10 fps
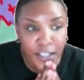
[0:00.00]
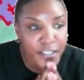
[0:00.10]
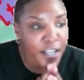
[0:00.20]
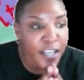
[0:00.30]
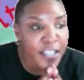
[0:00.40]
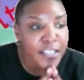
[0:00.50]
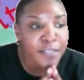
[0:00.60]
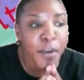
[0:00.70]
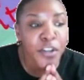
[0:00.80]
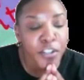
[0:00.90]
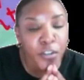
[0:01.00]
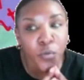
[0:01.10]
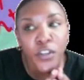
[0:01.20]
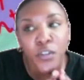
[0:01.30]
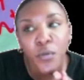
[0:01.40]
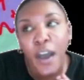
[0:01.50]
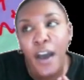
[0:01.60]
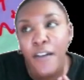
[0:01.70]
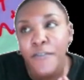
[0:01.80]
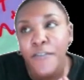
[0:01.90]
It's not, especially when you
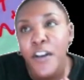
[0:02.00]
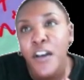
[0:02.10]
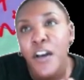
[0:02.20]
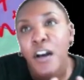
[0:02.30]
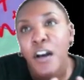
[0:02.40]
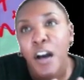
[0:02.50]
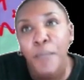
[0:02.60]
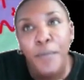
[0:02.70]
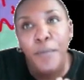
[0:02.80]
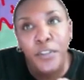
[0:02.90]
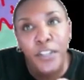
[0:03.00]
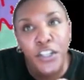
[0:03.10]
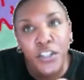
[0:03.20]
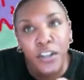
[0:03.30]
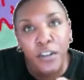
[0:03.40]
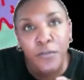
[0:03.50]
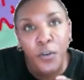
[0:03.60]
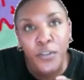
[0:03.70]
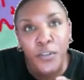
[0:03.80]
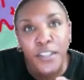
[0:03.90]
have a population
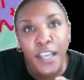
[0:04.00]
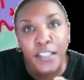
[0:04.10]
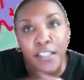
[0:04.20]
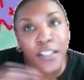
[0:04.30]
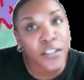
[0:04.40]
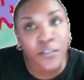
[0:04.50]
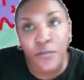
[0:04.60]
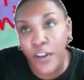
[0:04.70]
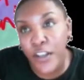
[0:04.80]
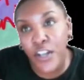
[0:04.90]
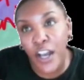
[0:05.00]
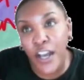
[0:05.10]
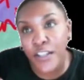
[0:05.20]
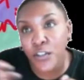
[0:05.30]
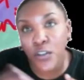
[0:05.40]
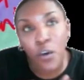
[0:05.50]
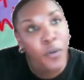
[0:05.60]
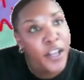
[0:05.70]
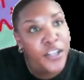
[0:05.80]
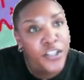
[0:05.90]
of folks that is disenfranchised,
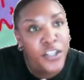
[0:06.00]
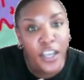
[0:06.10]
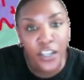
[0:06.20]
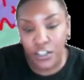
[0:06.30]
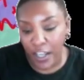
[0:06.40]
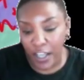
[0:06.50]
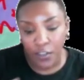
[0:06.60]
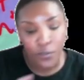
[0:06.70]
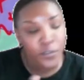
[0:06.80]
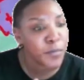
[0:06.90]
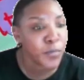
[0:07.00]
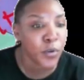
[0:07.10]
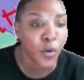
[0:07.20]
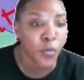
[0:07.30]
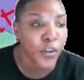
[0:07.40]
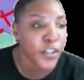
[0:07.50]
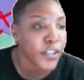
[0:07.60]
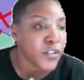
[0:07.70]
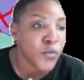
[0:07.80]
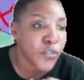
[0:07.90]
lower education, and those people are
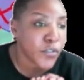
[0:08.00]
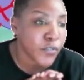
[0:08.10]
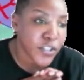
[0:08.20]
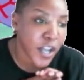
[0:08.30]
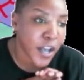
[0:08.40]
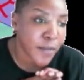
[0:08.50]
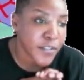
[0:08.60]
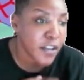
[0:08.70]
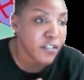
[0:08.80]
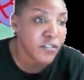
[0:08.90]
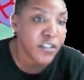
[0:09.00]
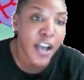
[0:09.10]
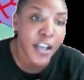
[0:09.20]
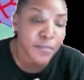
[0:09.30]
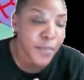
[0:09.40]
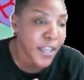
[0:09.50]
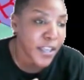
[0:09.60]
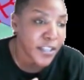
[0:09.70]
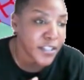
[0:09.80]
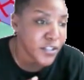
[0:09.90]
working 2 and 3 jobs. They are not
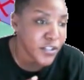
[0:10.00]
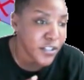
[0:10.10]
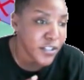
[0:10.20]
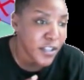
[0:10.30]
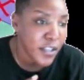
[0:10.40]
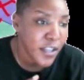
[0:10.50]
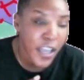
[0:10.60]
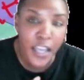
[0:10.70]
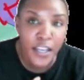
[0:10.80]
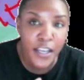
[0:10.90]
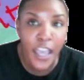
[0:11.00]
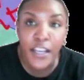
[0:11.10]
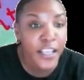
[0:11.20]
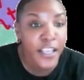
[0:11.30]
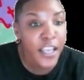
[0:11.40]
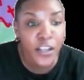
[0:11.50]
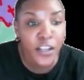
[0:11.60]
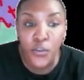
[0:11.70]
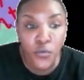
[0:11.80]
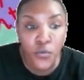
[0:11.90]
paying attention. And
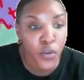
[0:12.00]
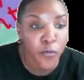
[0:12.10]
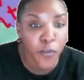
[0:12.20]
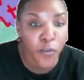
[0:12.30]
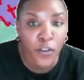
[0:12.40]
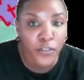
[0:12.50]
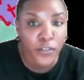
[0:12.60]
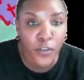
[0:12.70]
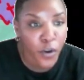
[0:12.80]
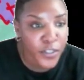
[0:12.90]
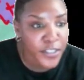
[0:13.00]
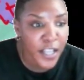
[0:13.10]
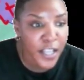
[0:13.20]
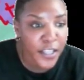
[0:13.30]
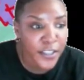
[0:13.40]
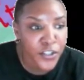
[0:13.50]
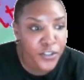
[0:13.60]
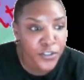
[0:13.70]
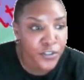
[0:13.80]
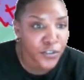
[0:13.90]
again, through no fault of their own. It's not like
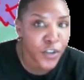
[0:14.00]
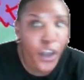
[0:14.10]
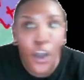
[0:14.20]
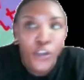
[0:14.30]
they just